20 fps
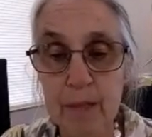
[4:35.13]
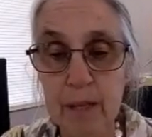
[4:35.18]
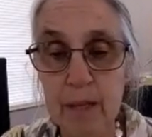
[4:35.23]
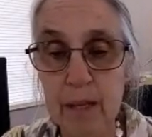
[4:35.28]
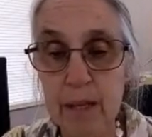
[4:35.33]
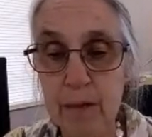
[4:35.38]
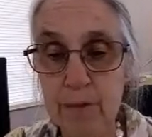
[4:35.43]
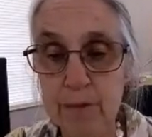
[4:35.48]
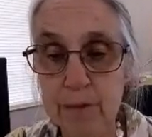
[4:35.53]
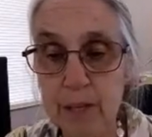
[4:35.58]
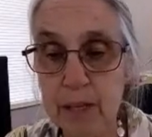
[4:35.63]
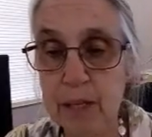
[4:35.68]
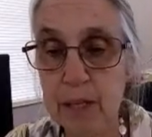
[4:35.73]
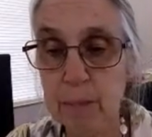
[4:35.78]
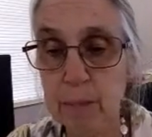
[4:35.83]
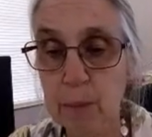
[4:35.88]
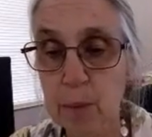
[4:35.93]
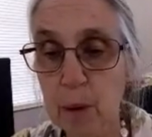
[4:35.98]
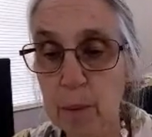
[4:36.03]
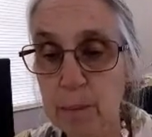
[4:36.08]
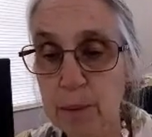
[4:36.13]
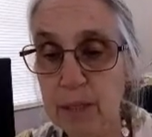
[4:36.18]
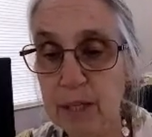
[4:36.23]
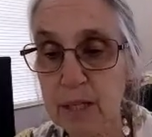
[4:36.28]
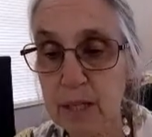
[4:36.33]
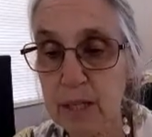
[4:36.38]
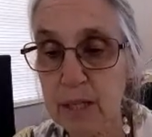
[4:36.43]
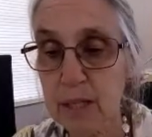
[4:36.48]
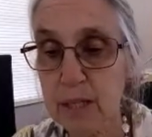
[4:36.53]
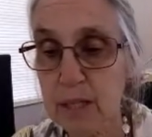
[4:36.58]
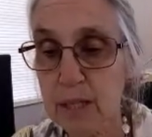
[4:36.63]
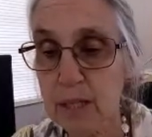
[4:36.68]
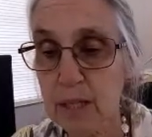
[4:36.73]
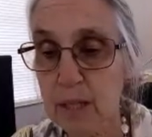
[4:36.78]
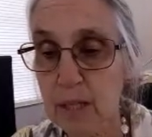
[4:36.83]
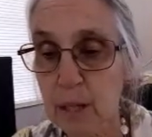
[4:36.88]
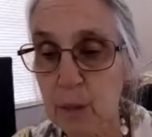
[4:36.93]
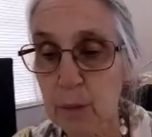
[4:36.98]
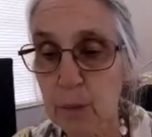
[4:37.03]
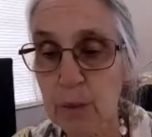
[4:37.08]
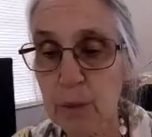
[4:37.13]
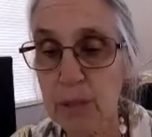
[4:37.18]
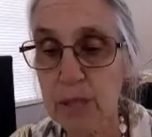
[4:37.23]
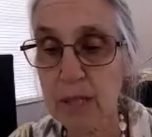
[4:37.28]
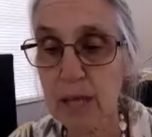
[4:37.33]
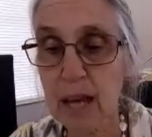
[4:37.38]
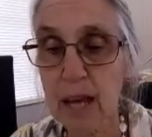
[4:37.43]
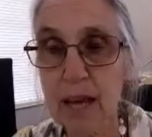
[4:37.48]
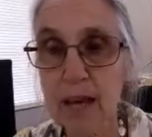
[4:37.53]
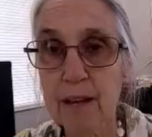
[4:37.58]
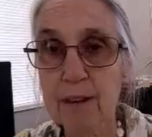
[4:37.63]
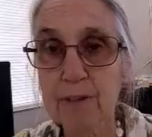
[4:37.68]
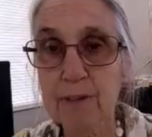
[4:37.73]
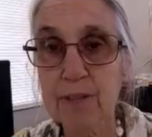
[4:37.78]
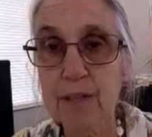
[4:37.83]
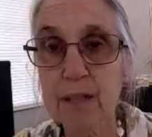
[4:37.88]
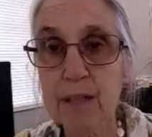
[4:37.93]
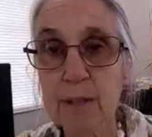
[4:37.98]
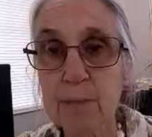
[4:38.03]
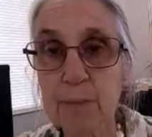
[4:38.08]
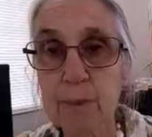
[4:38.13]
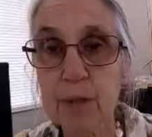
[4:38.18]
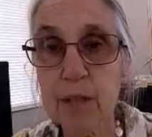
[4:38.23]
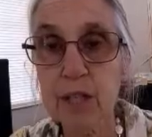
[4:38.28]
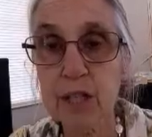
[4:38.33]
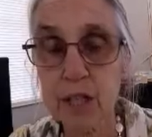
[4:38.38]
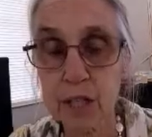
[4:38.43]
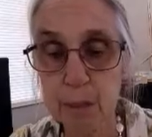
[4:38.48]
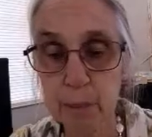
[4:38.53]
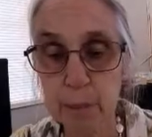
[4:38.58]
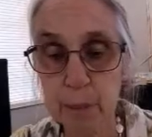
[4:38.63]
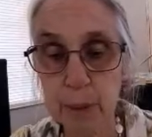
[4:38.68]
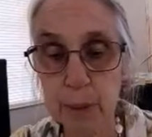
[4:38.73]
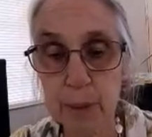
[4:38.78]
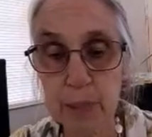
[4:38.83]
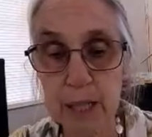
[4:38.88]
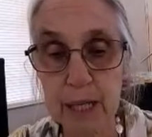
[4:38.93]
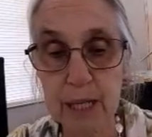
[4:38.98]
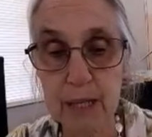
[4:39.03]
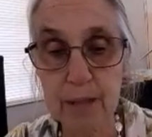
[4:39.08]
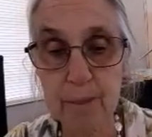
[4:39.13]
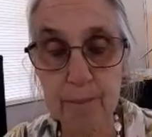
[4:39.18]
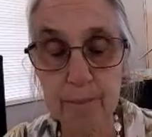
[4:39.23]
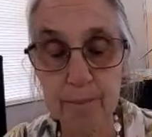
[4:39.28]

if these promises will save this precious building.